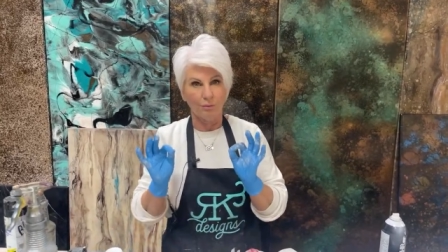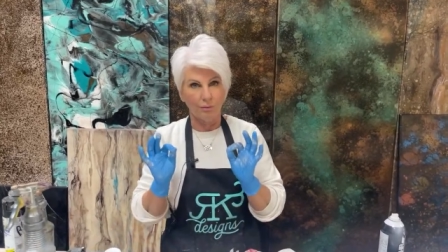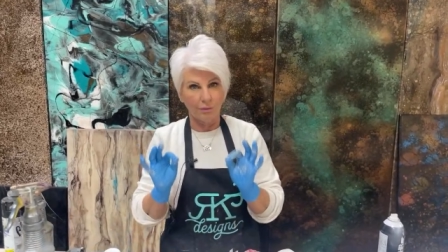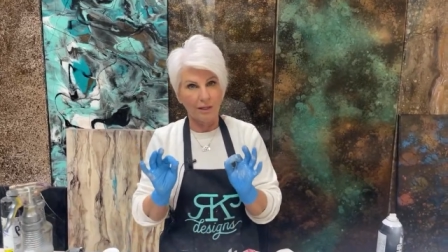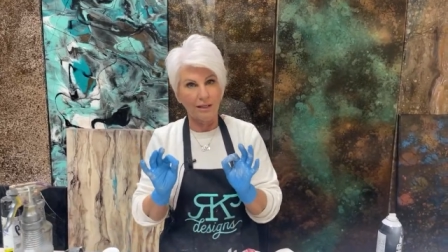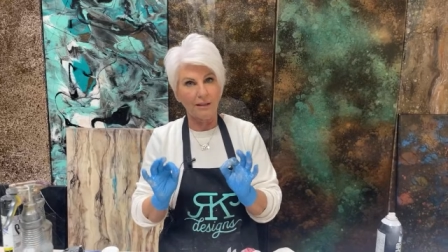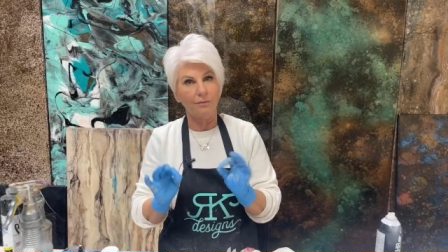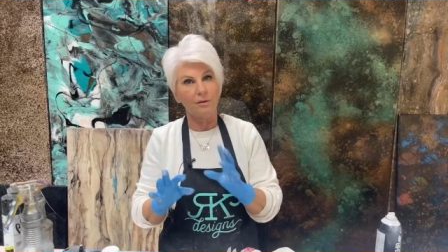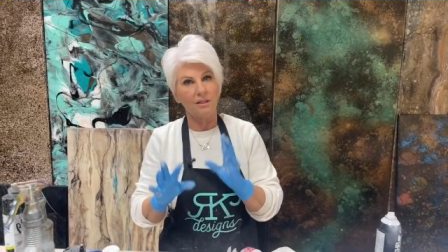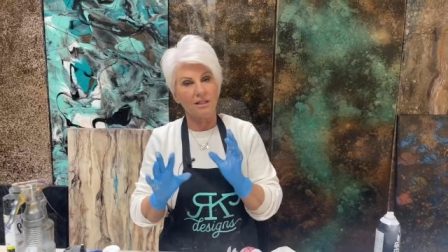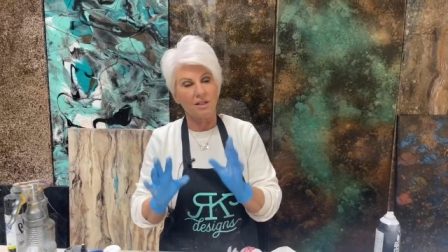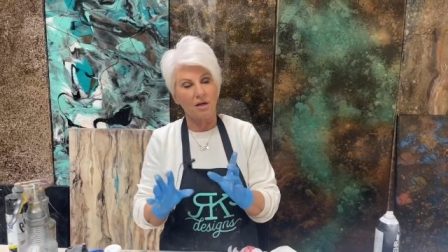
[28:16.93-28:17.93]
really,
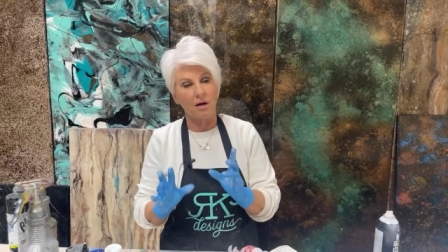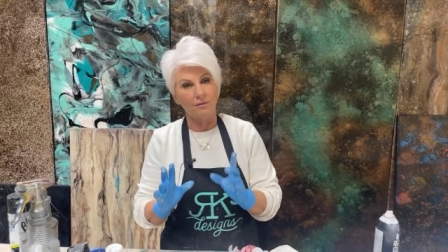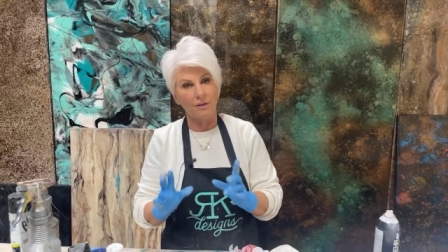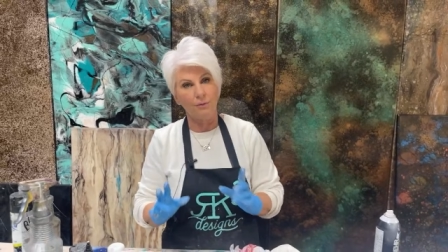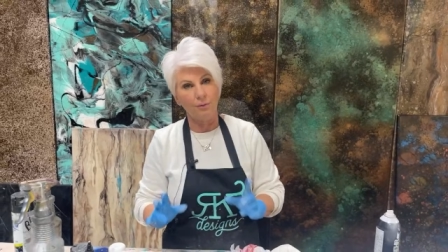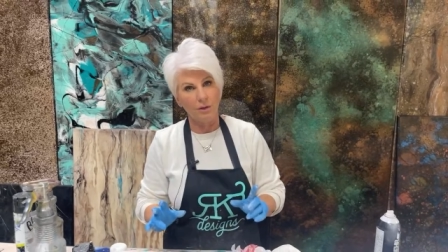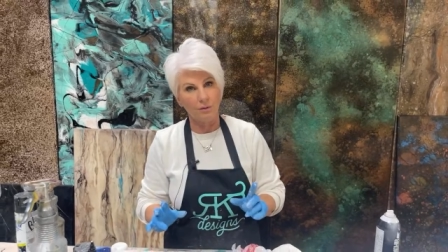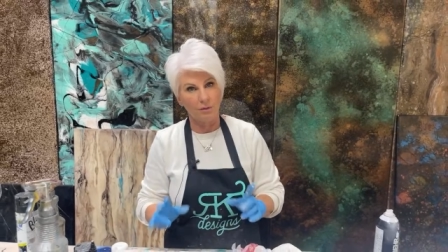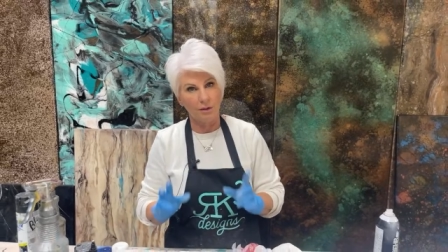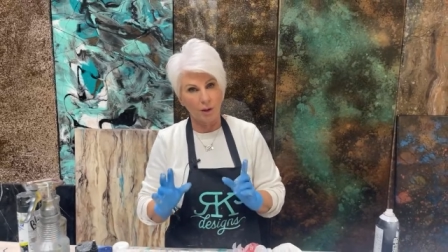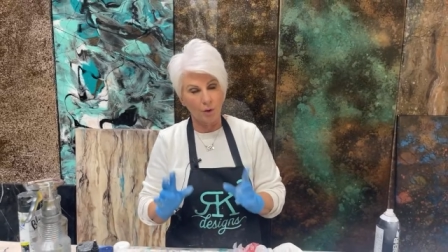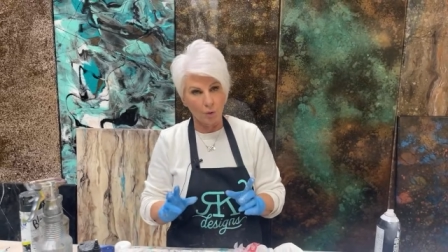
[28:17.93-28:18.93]
really soft and really,
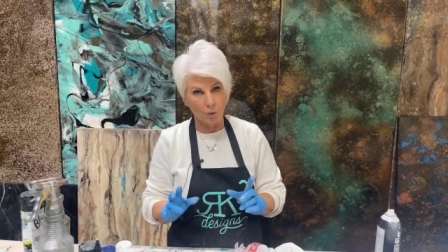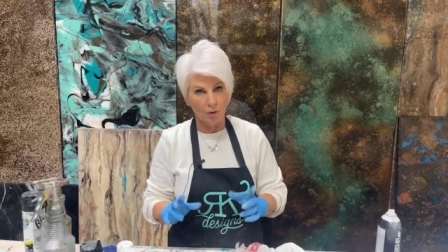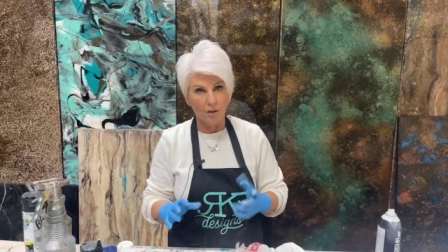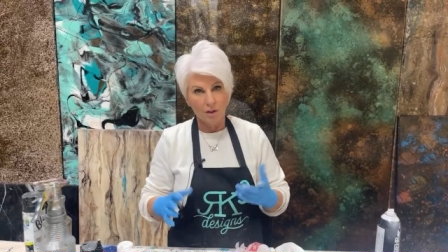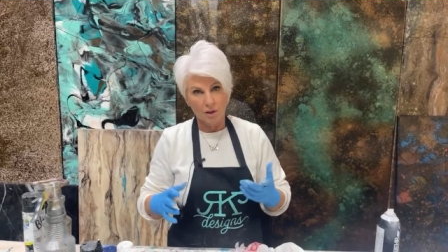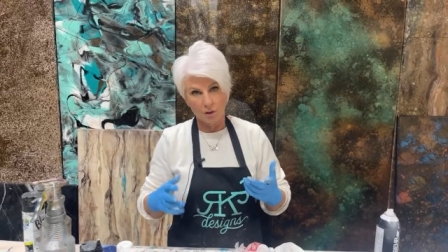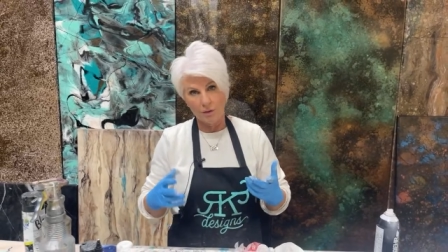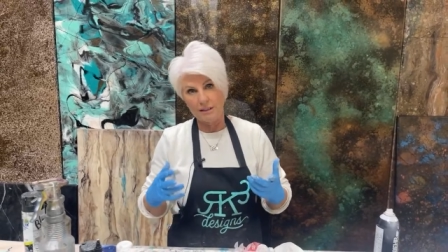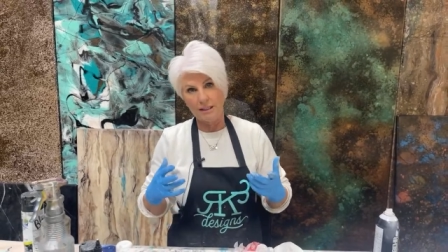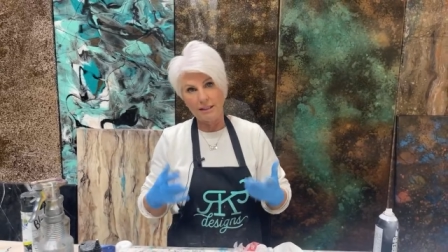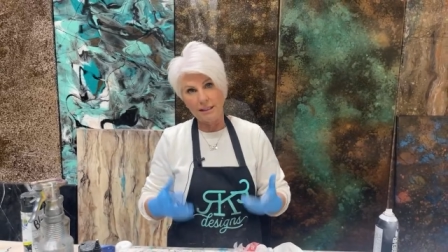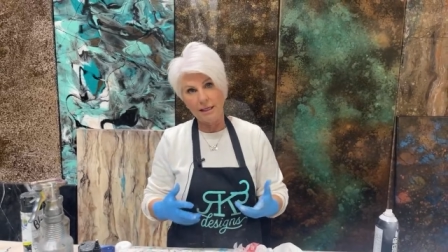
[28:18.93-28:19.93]
really cool. So it's
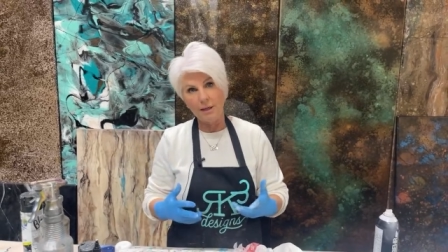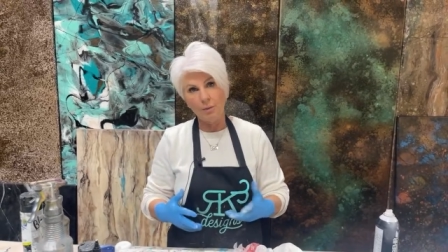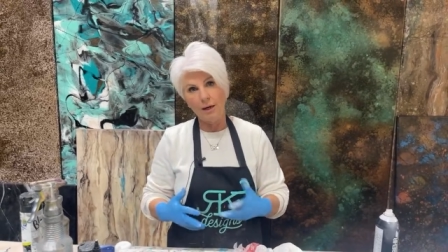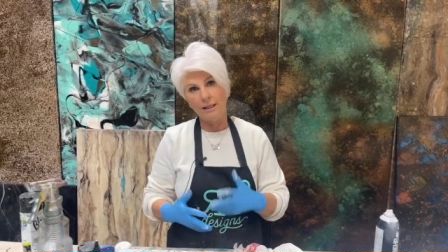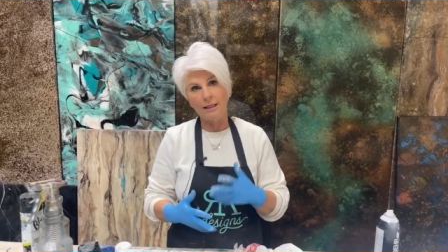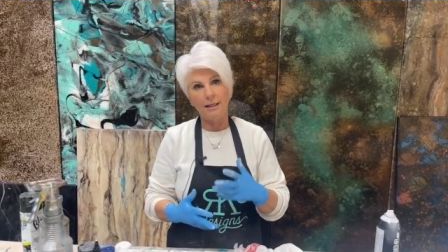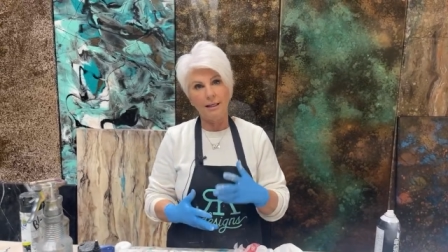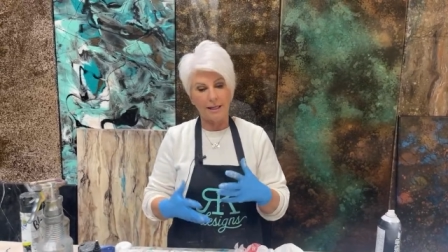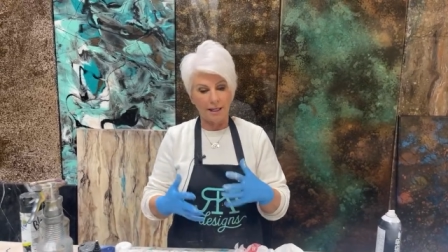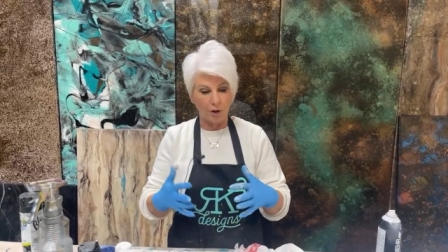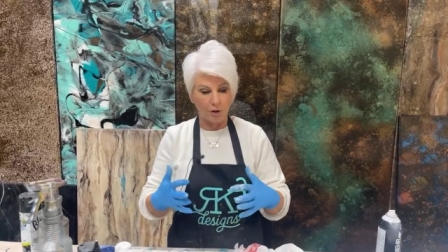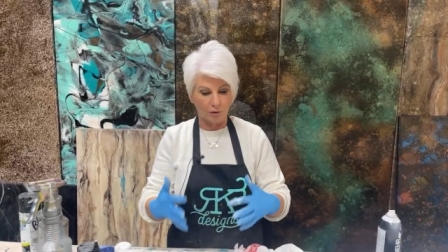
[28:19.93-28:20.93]
a neat way to get
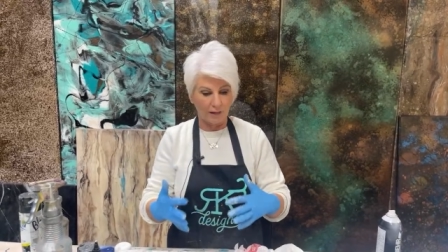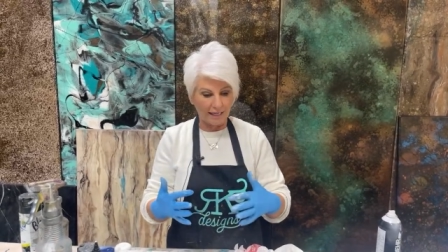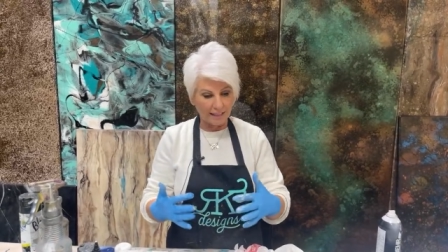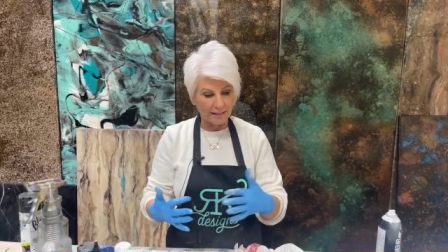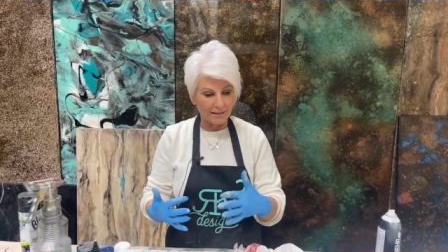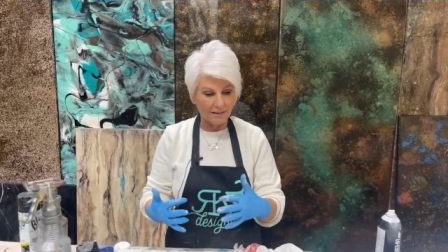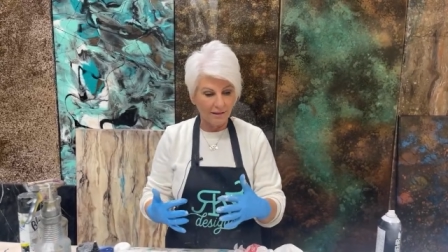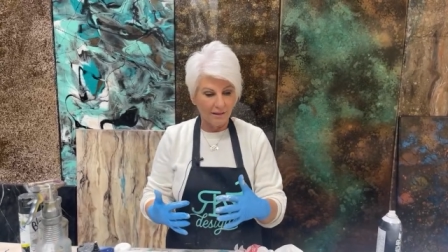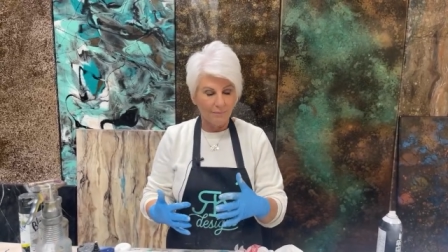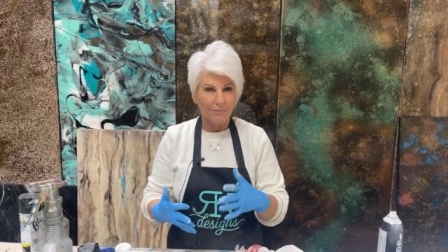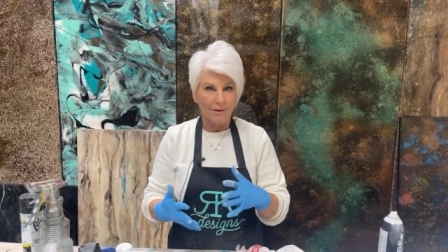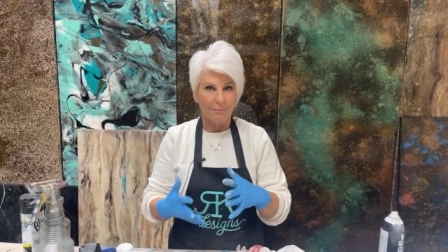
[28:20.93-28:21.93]
a granite,
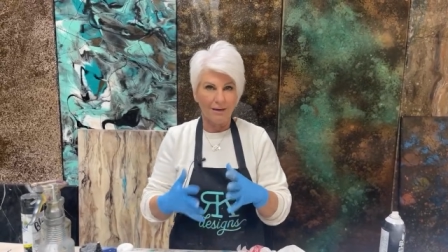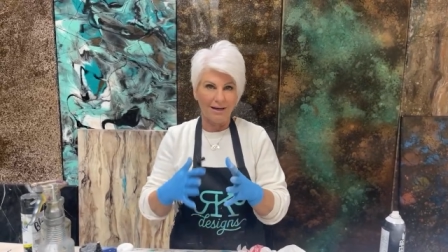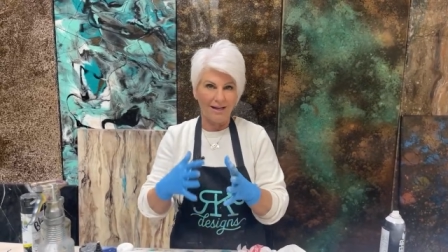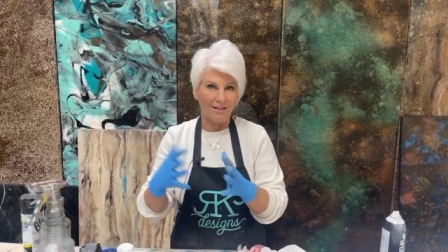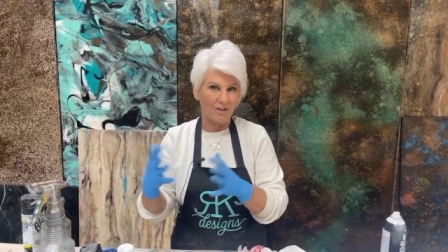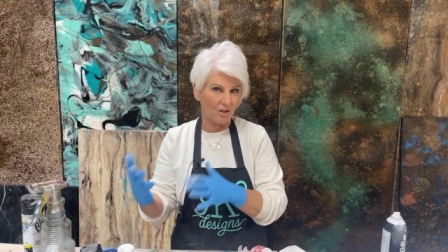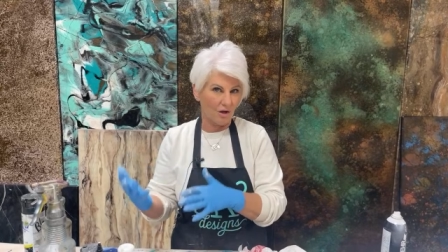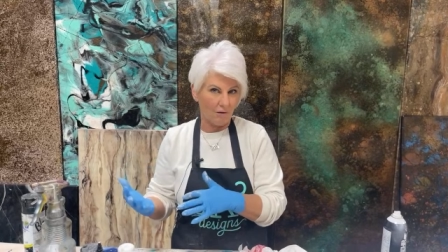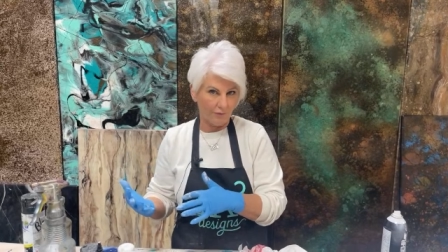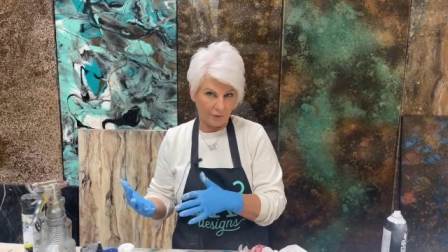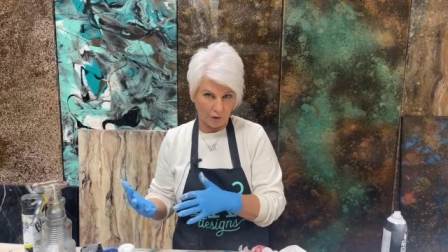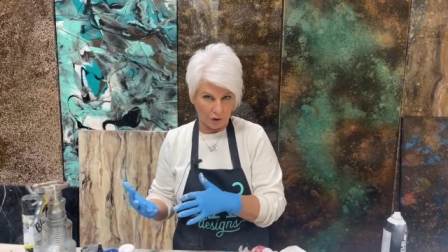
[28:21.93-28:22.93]
but a
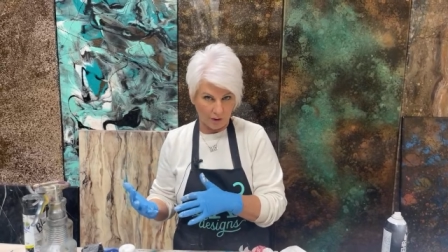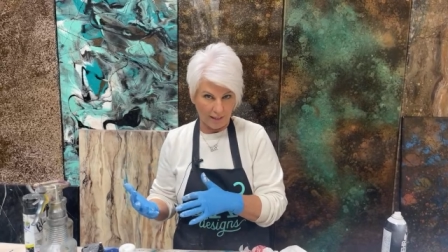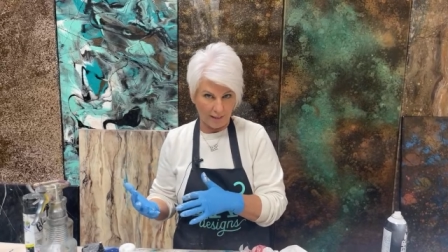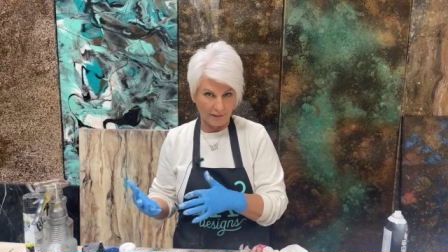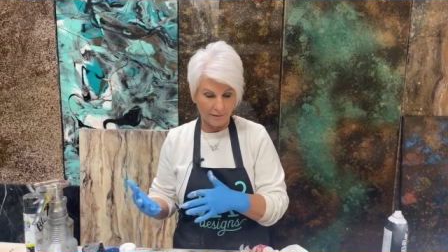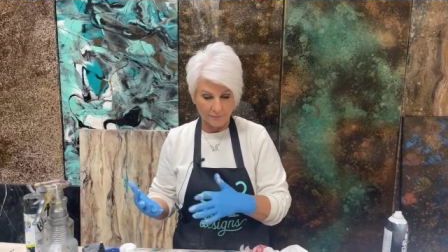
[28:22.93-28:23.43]
softer granite.